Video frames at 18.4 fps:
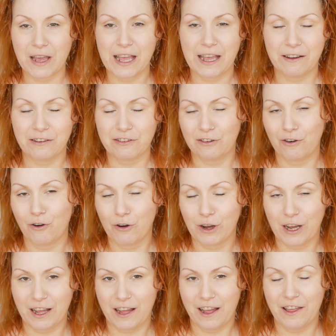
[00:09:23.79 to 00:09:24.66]
hair is
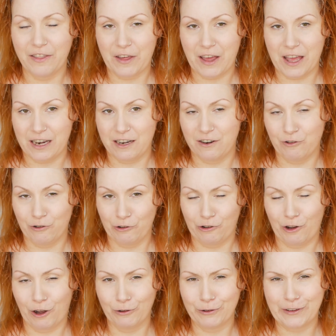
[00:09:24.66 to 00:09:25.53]
longer than your
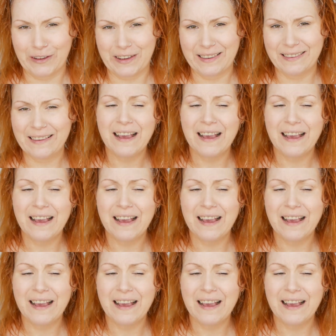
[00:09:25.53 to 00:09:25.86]
shoulders,